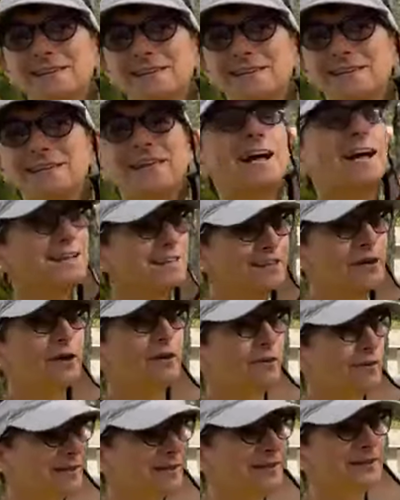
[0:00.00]
I
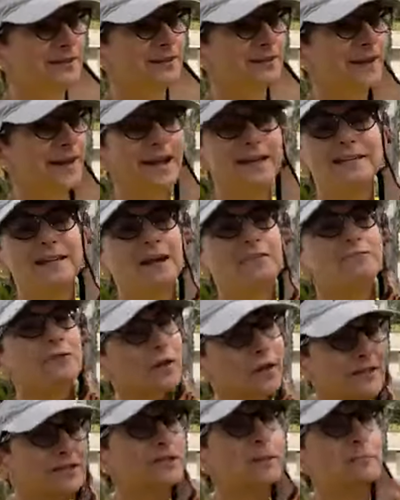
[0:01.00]
know. I
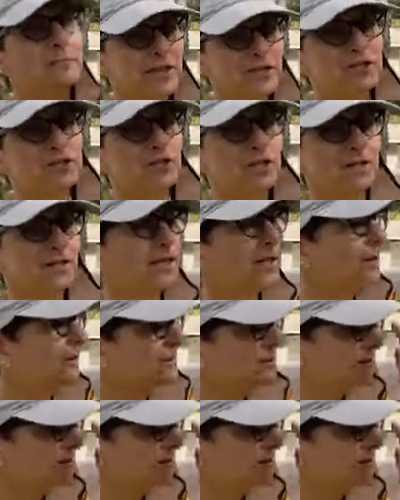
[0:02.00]
forgot to mention, you know,